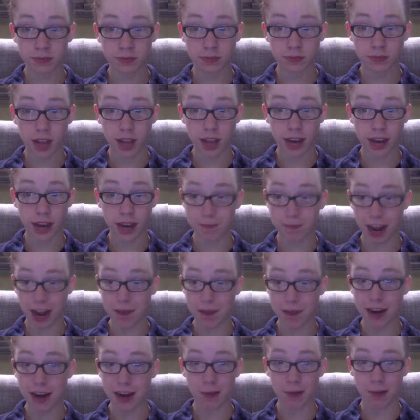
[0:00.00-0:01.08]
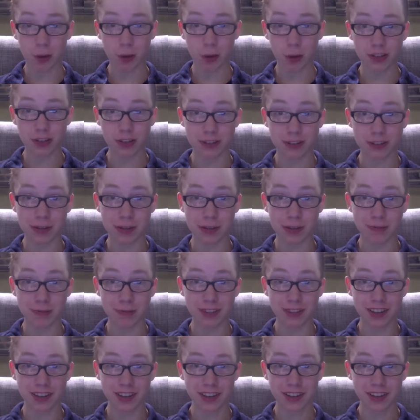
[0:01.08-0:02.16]
I made a row 6 meme.
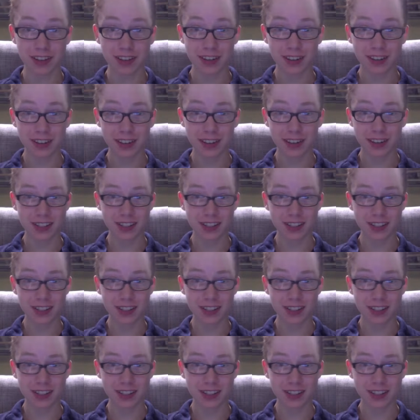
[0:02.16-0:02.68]
It's